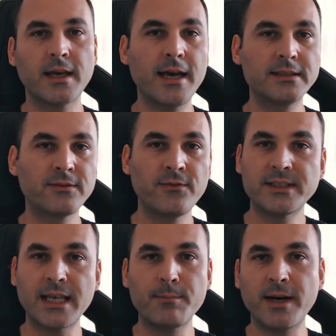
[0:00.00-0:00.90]
and
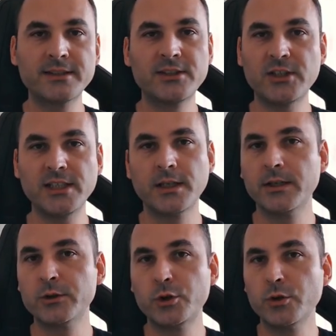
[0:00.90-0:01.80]
with a matte sheen.
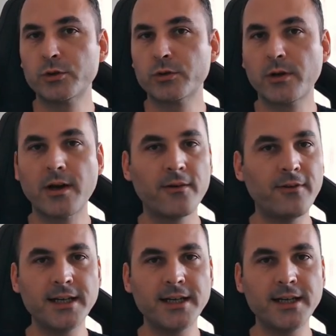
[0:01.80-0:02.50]
Sure, why